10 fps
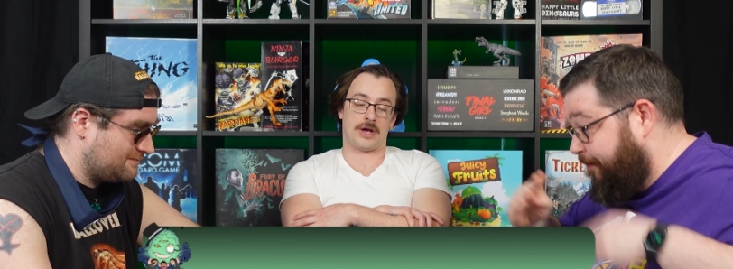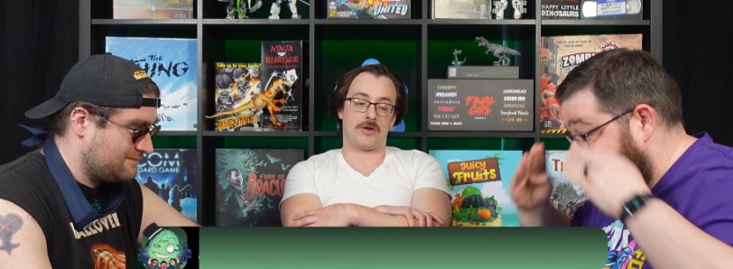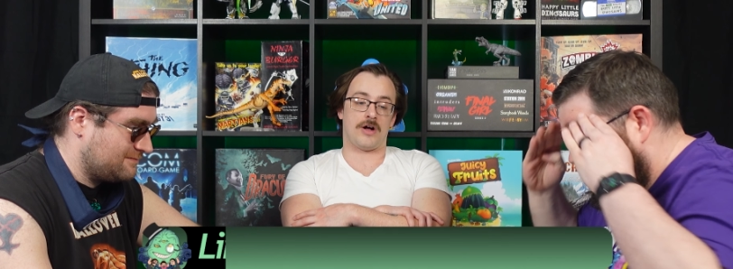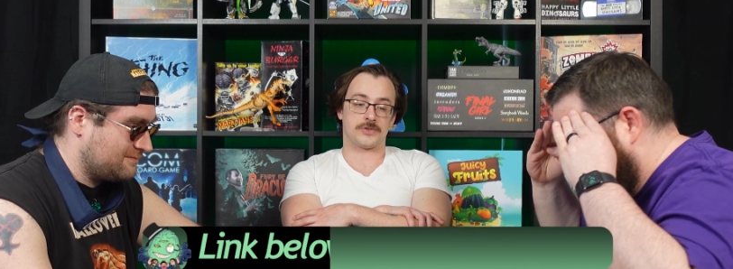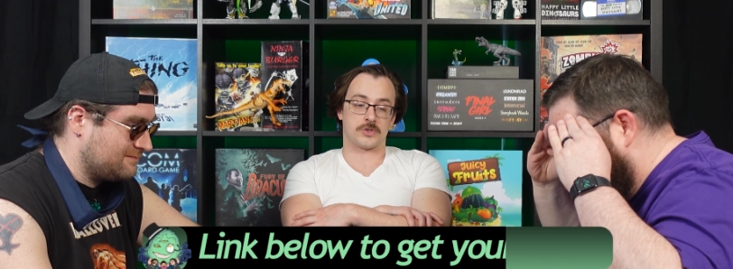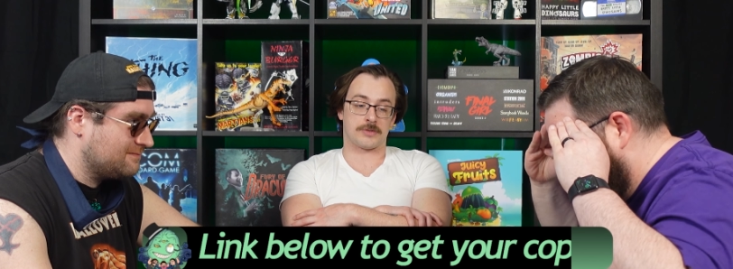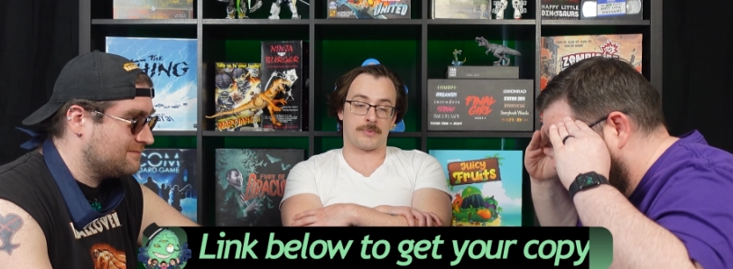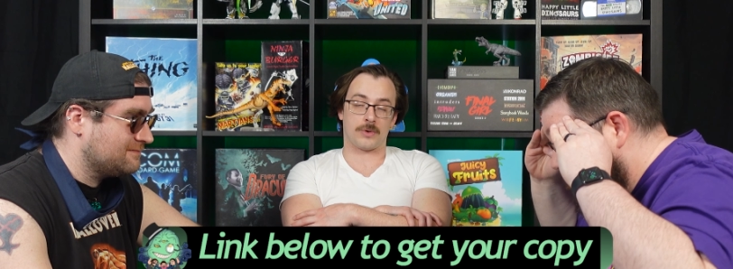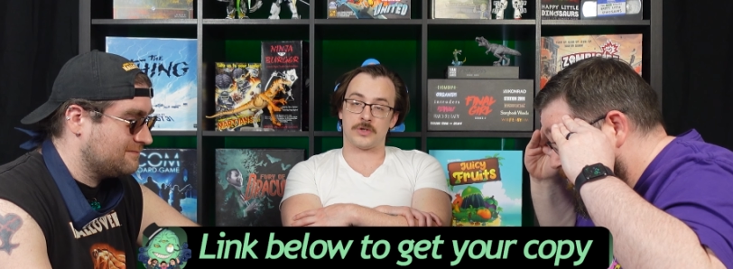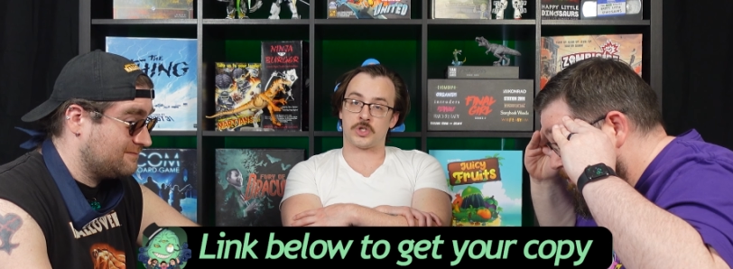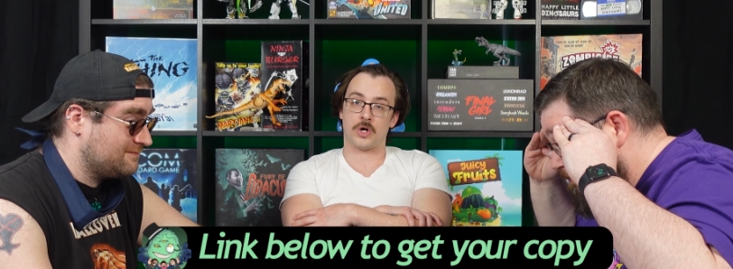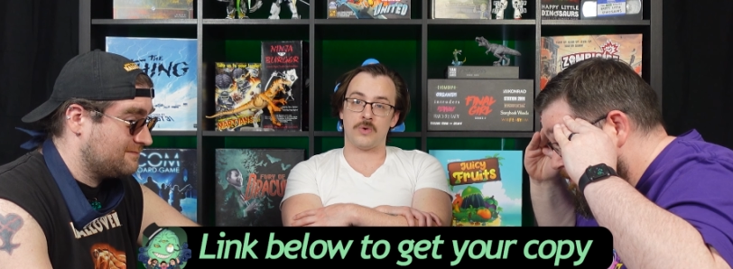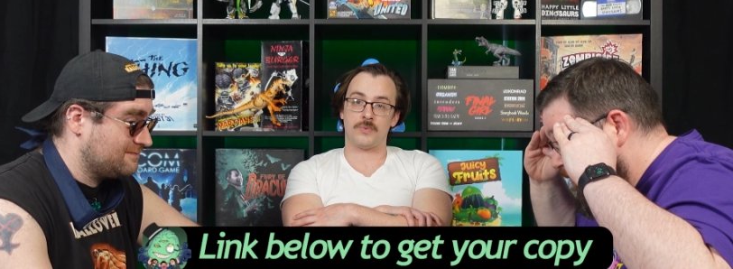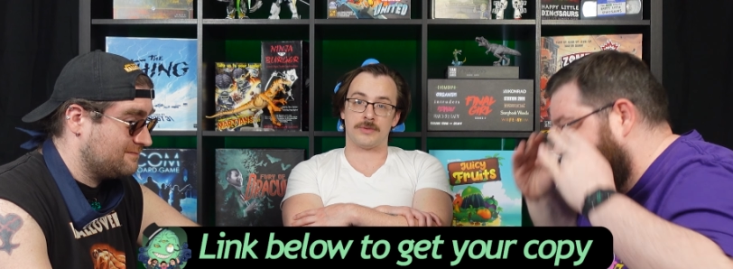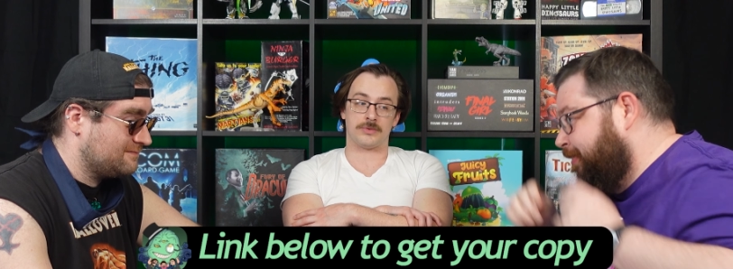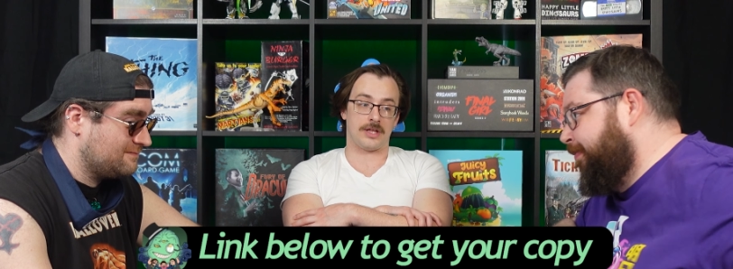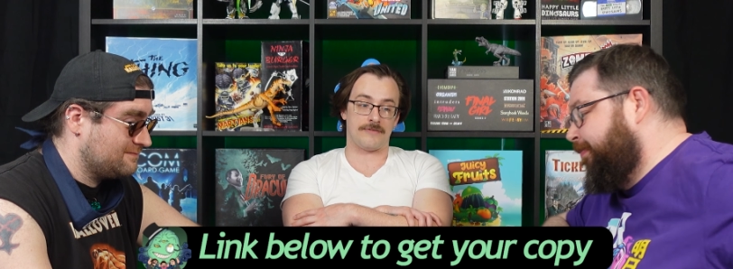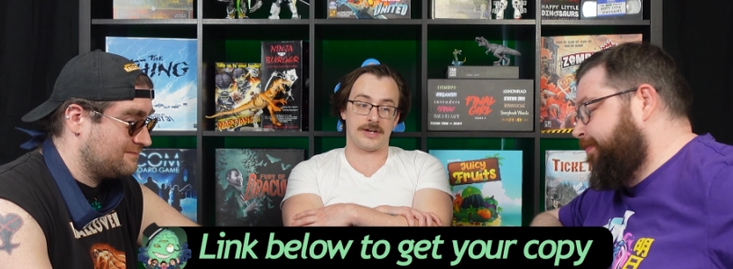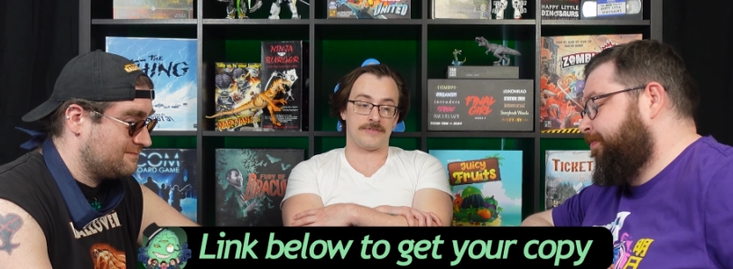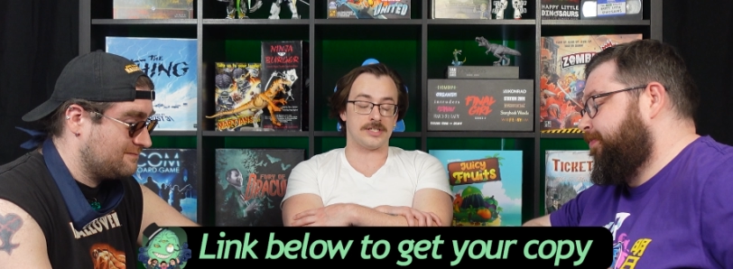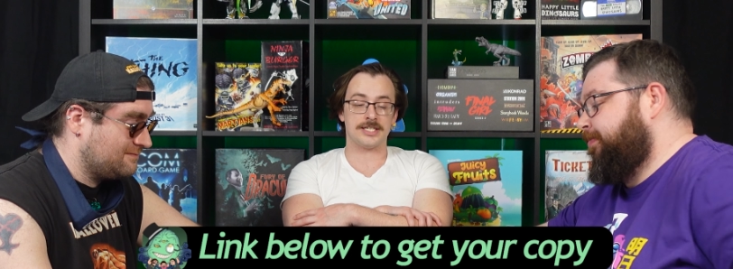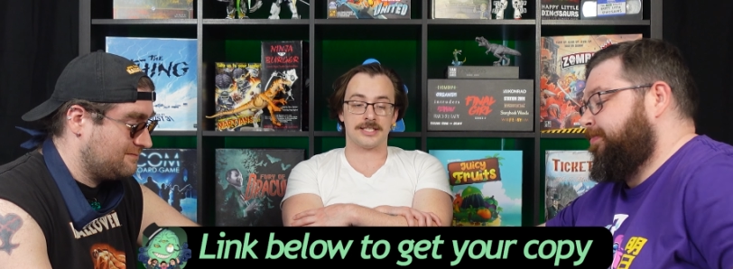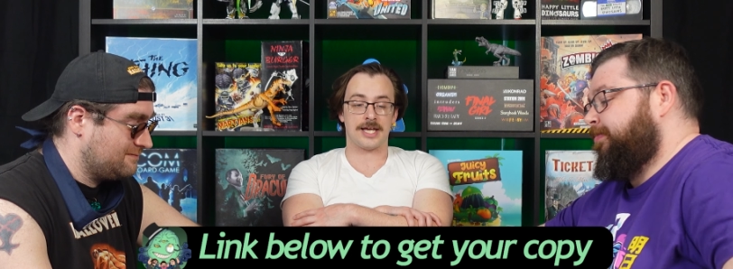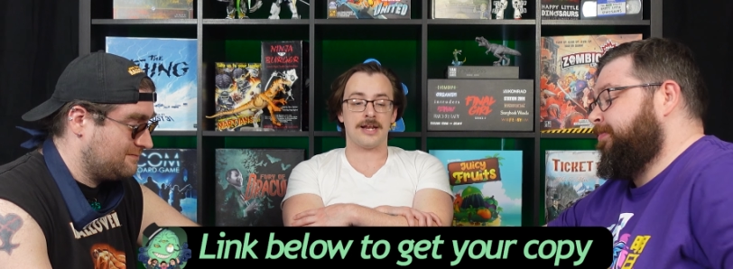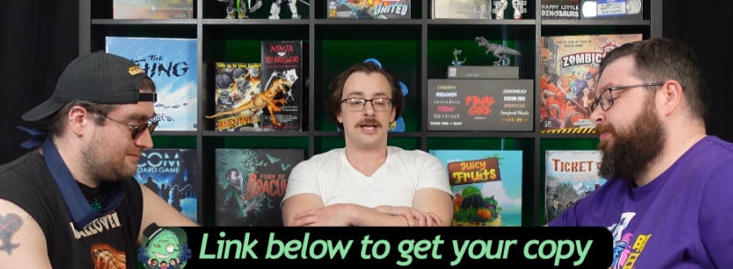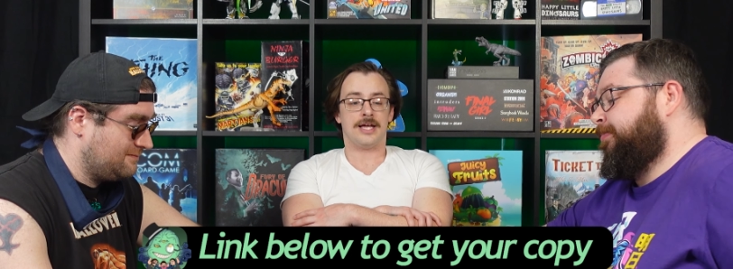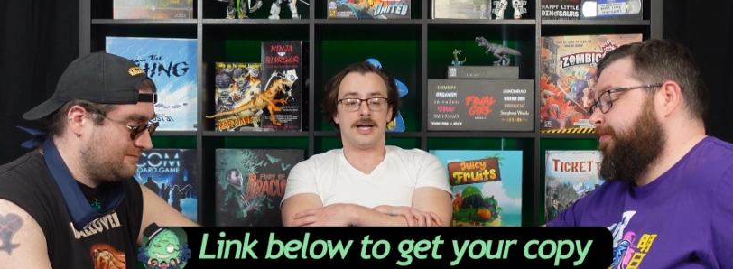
Speaker 1: That'll also support the show. We would love it if you did that.